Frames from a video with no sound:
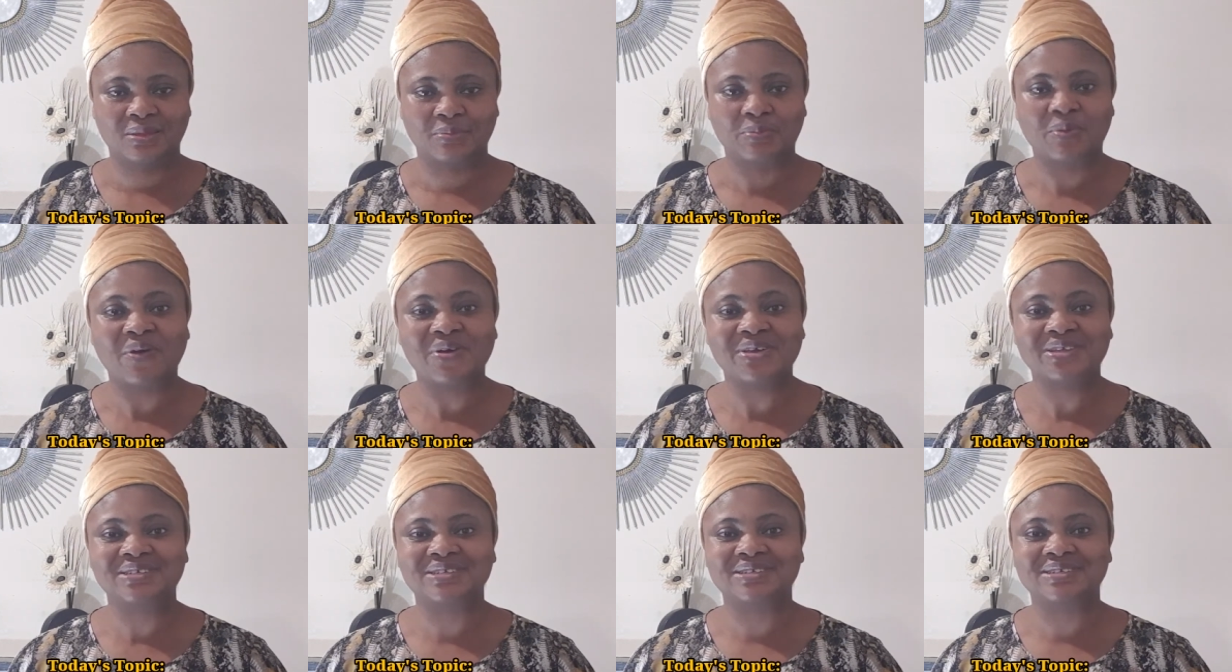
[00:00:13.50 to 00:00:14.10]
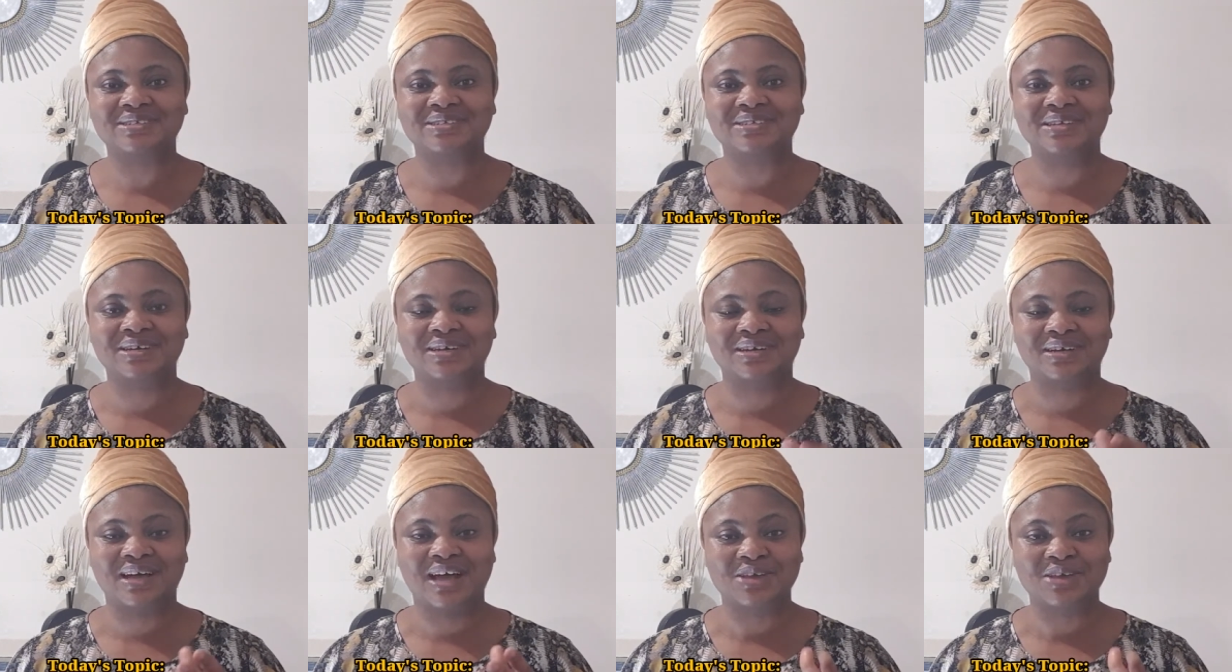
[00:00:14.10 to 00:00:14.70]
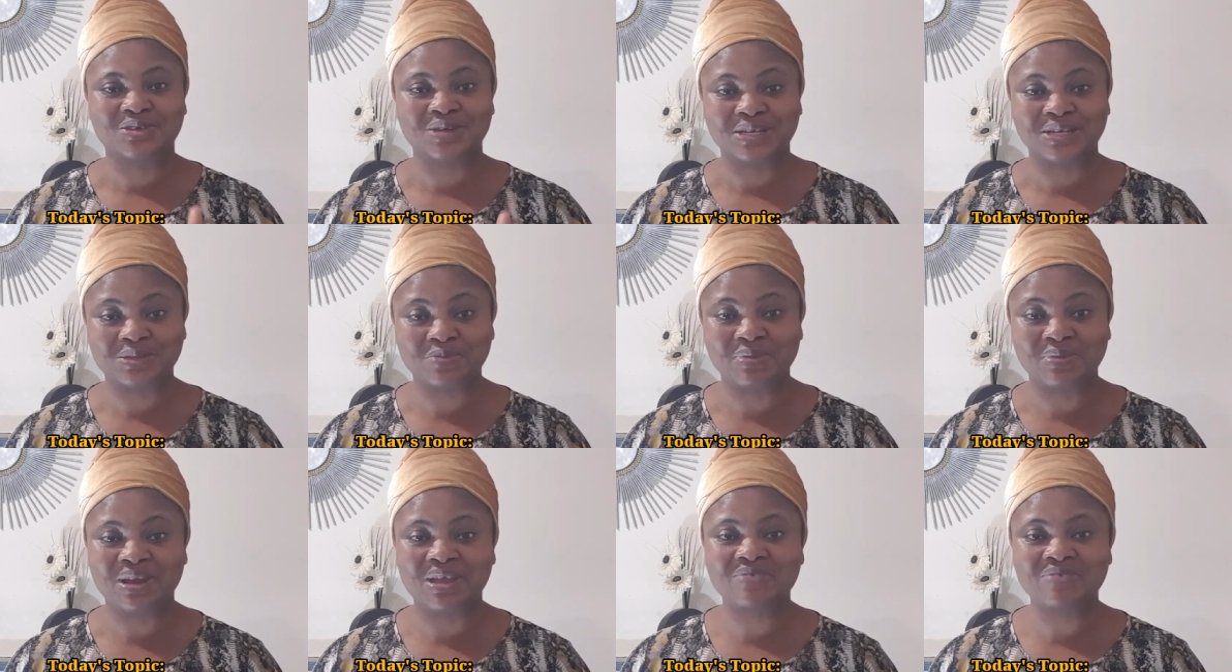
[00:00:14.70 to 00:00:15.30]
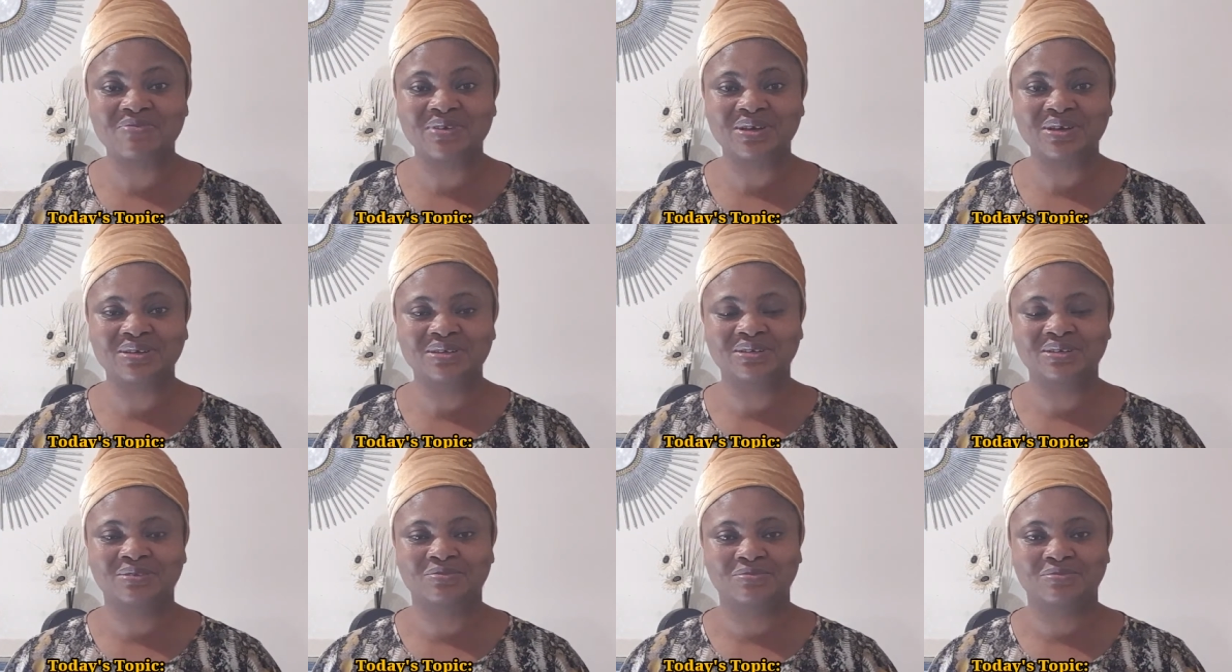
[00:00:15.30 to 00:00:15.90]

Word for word: The point is, as a believer,